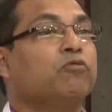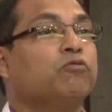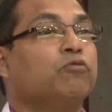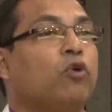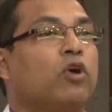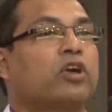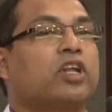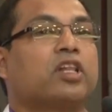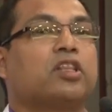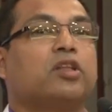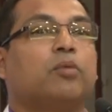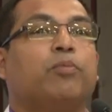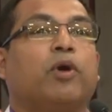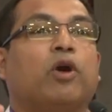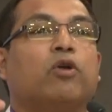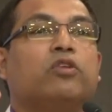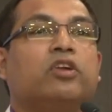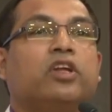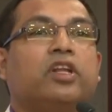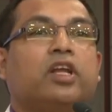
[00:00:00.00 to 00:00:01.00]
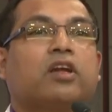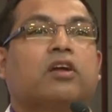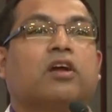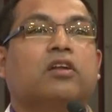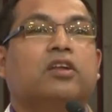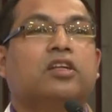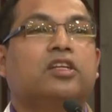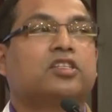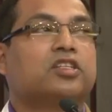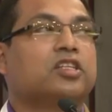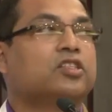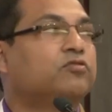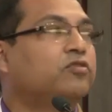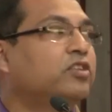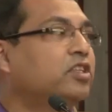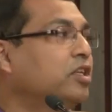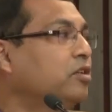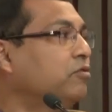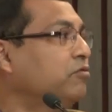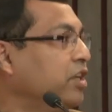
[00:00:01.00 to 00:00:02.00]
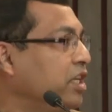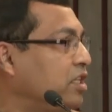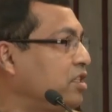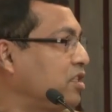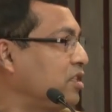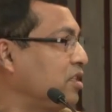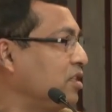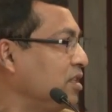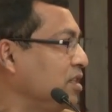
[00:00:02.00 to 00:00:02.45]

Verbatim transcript: what are the boundary conditions within which